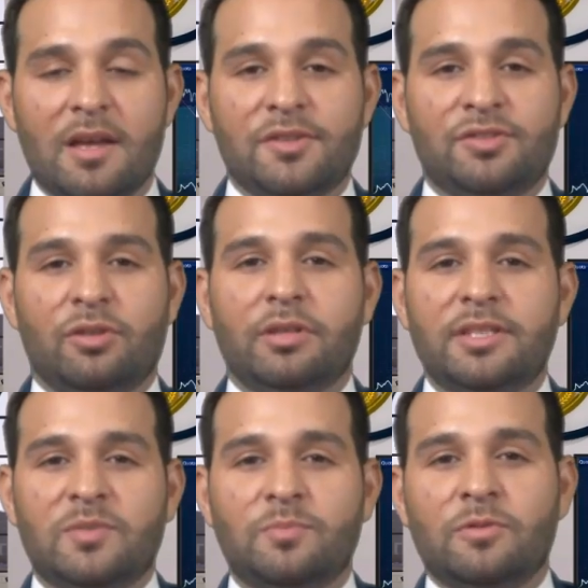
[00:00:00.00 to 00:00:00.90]
So
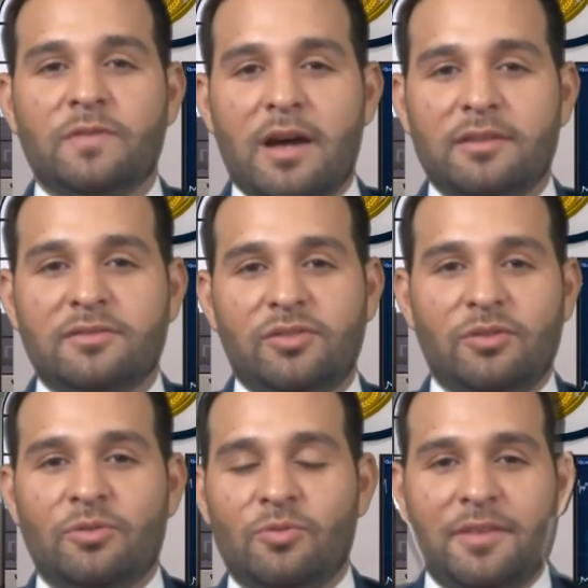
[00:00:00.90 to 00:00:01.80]
let's move on
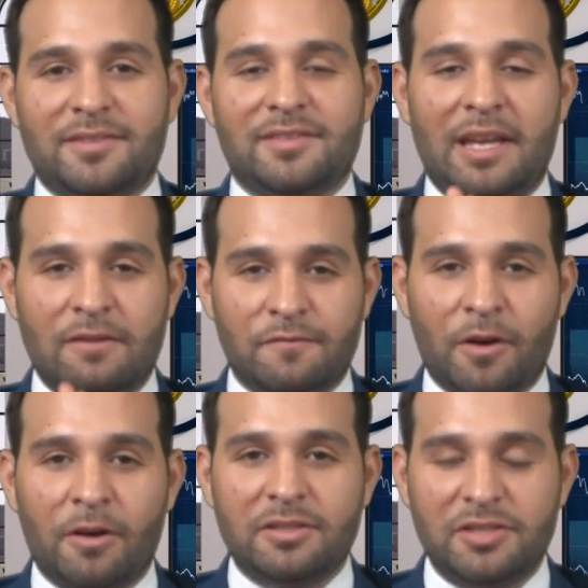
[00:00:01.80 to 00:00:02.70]
to this
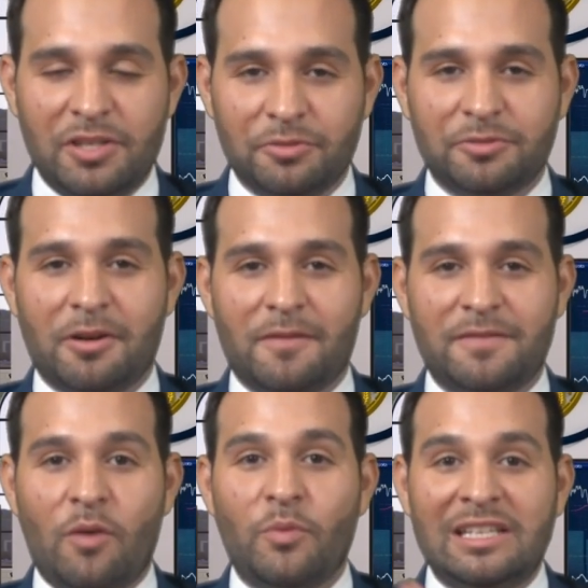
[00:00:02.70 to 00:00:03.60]
inverted yield curve
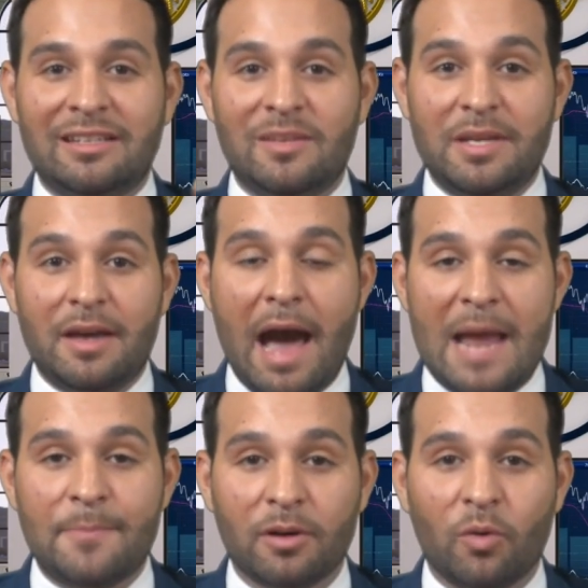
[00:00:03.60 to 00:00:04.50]
that we need to be
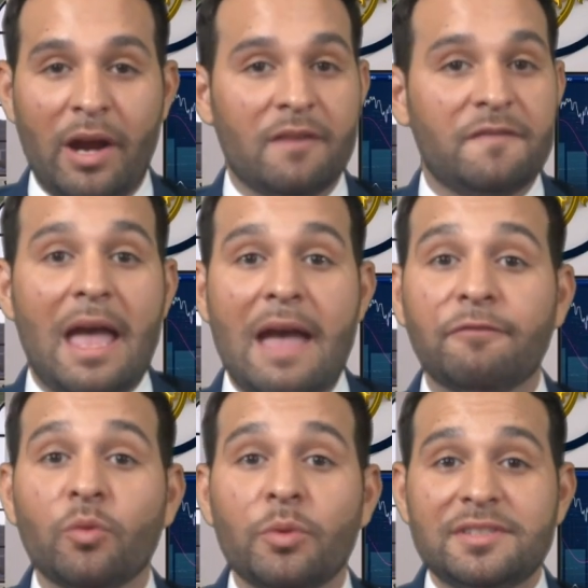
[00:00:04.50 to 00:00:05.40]
hyper aware of.
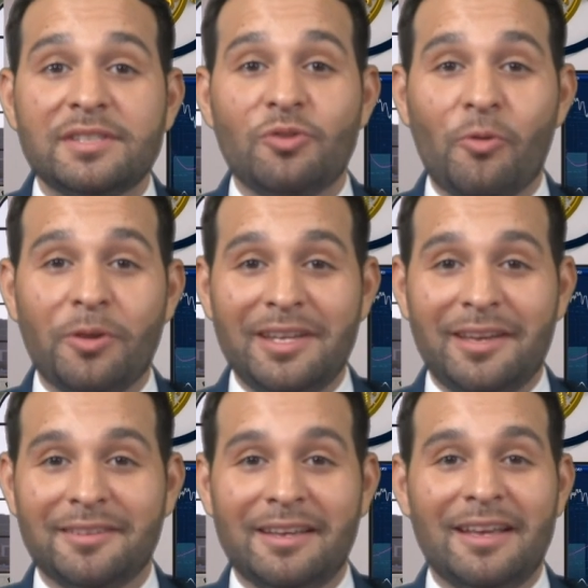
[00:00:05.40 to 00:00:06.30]
Everyone's ignoring
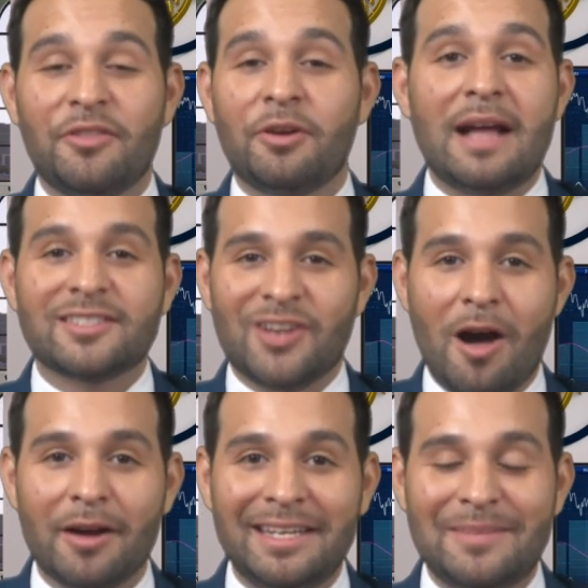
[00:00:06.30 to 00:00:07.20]
it. They're not
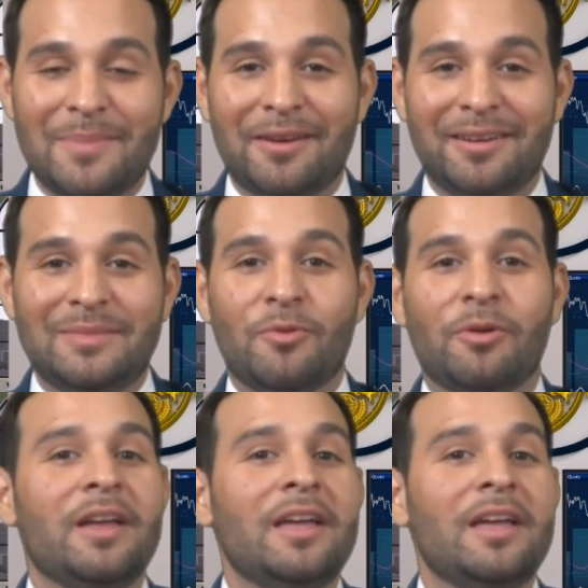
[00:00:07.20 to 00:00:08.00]
talking about it anymore.